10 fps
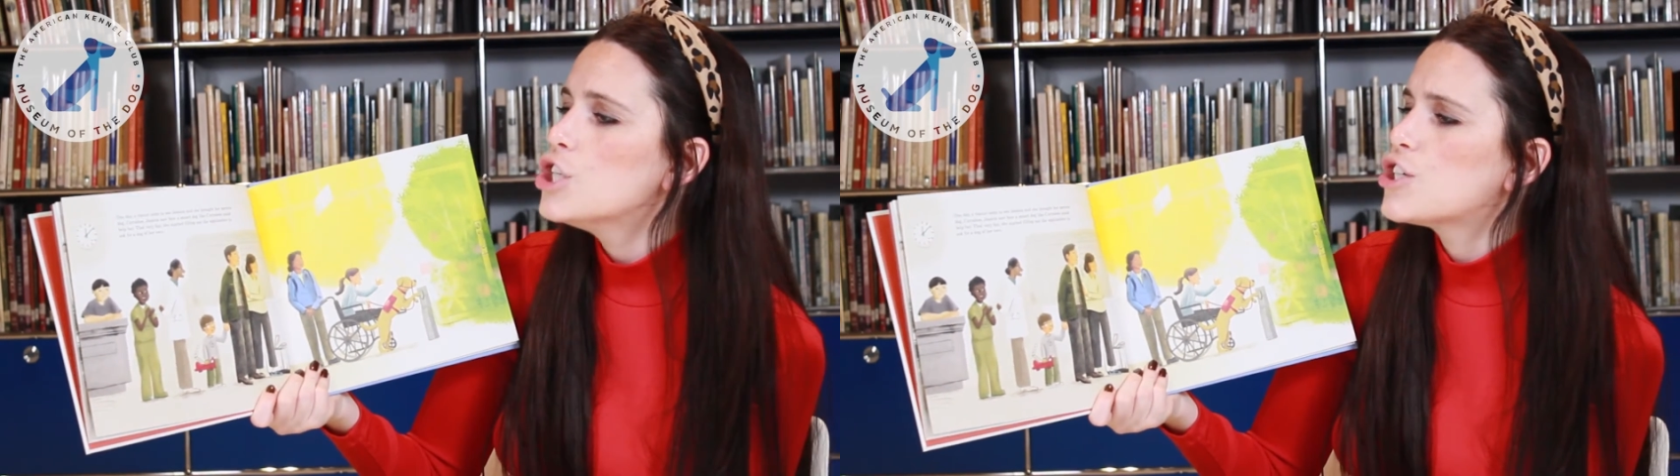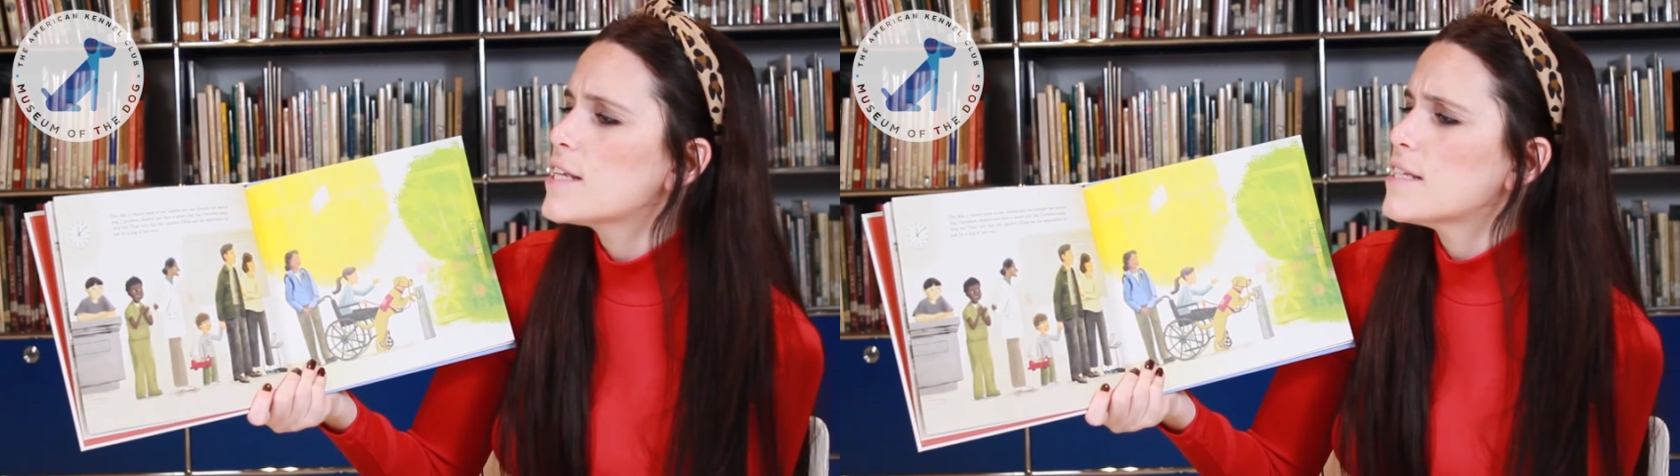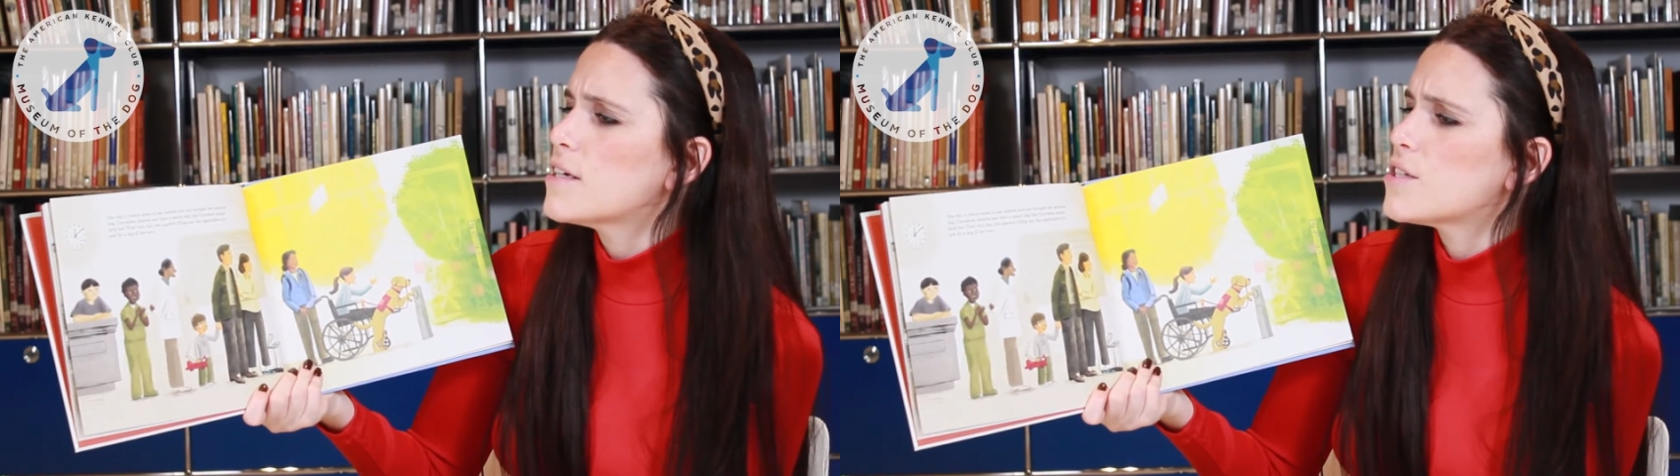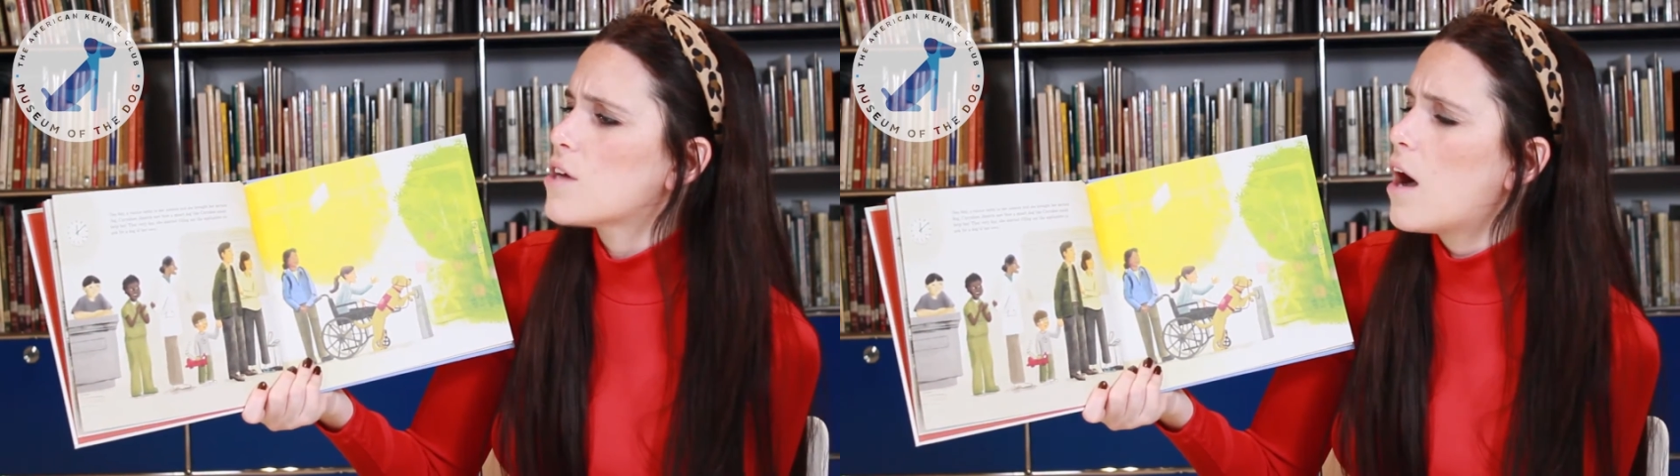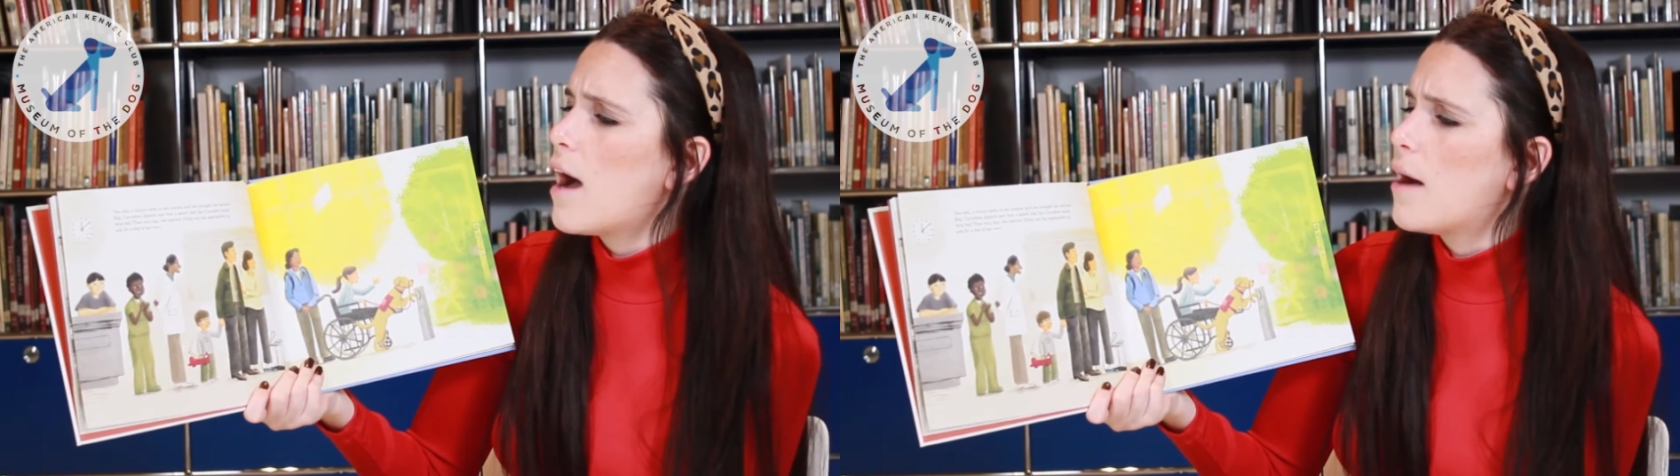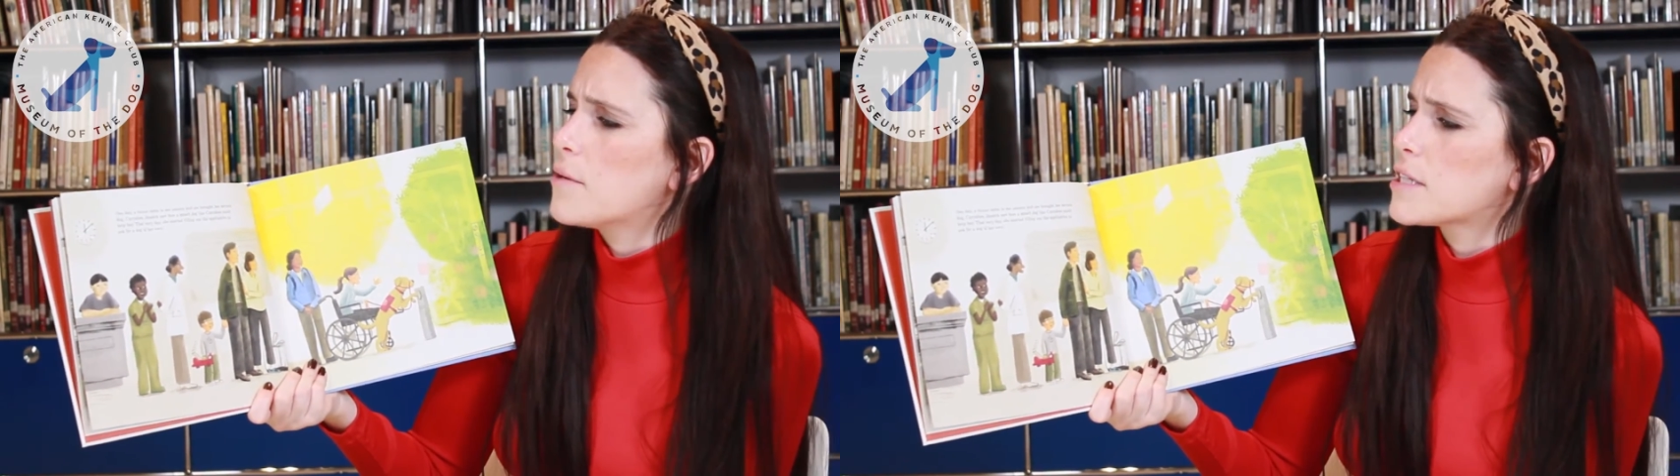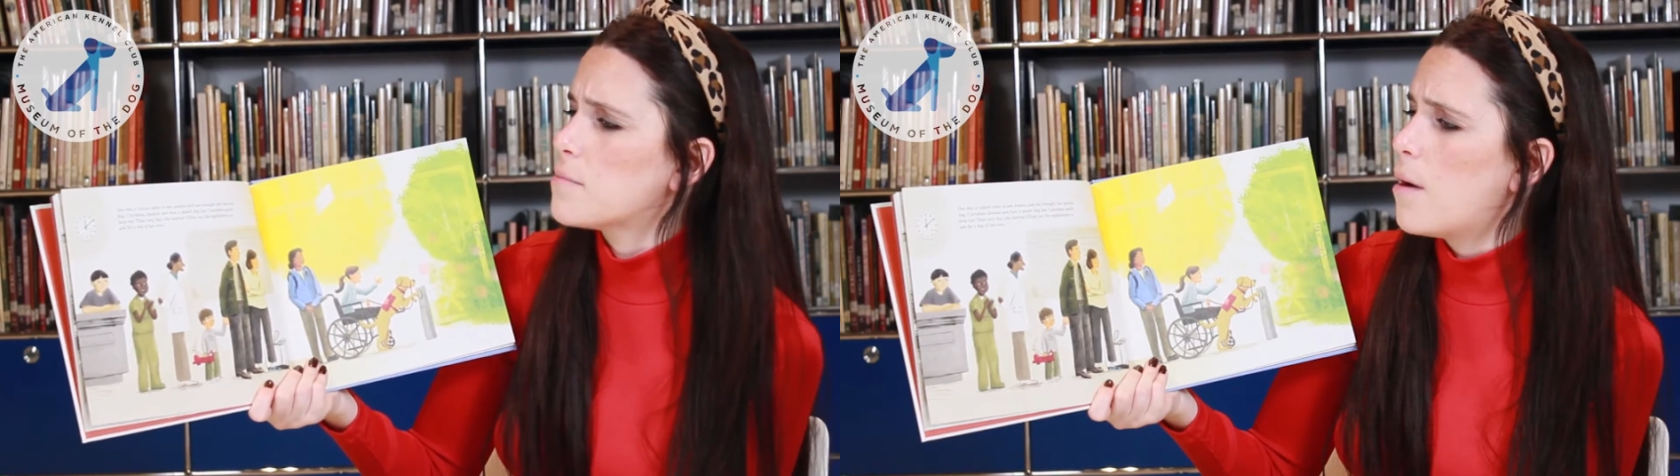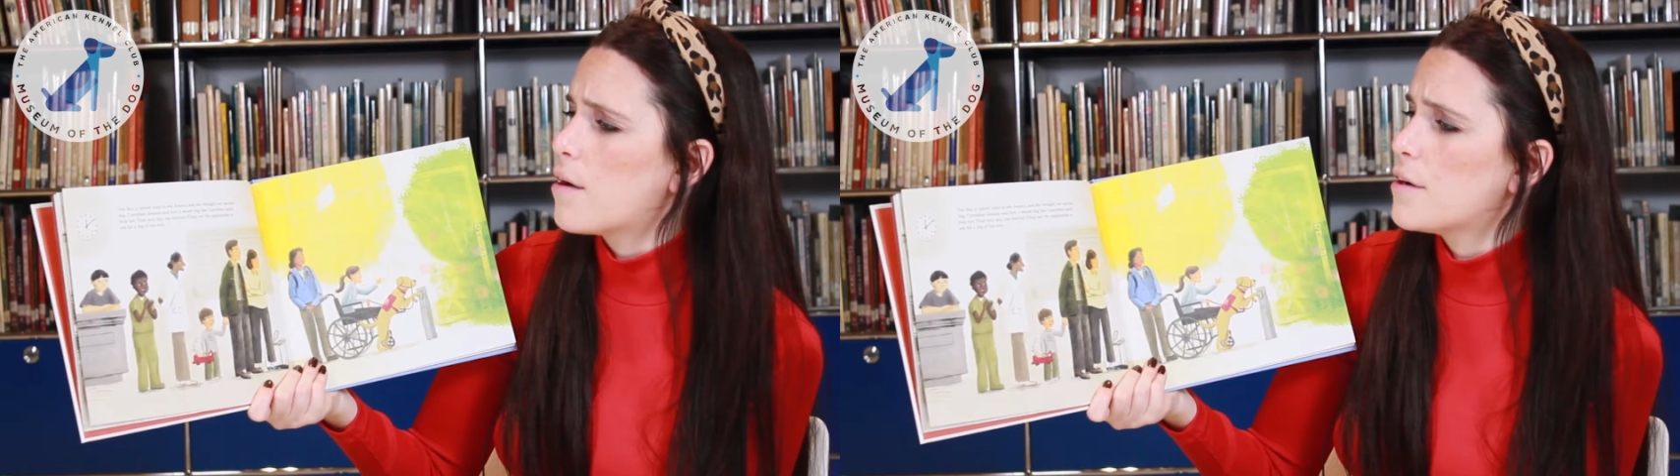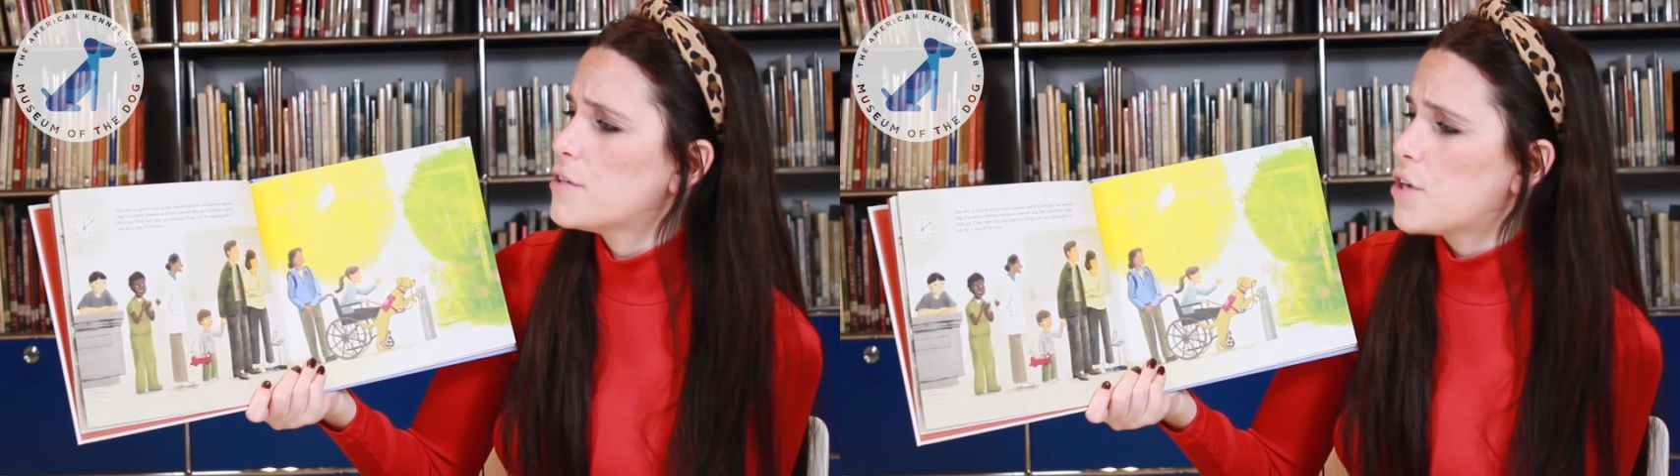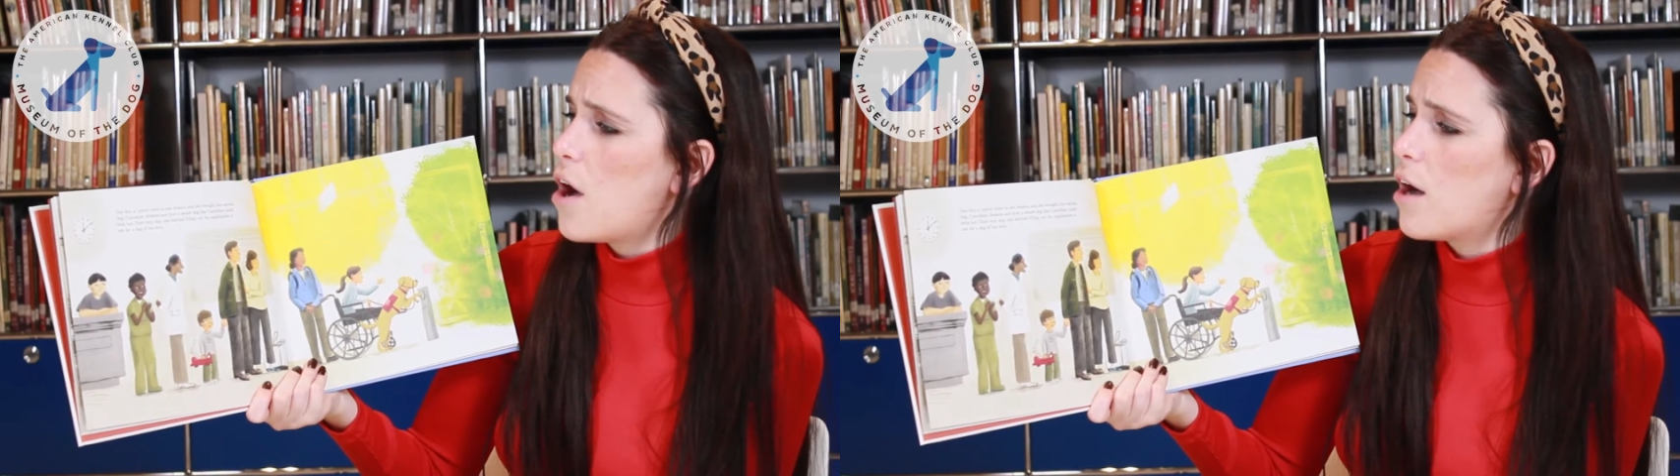Jessica saw how a smart
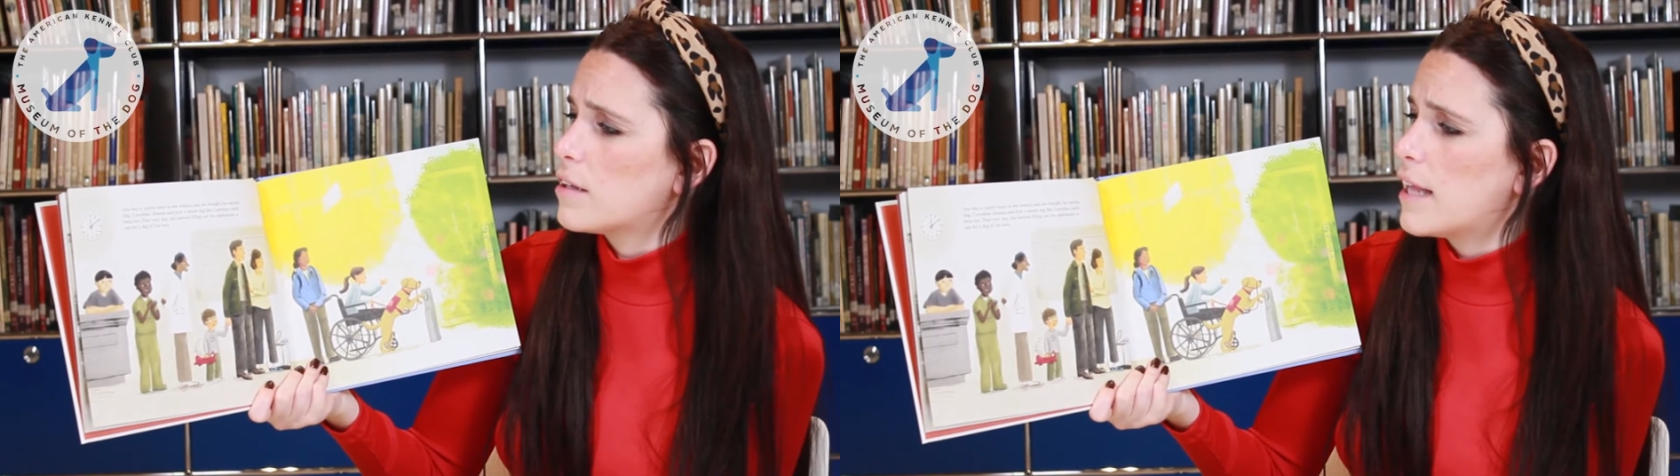dog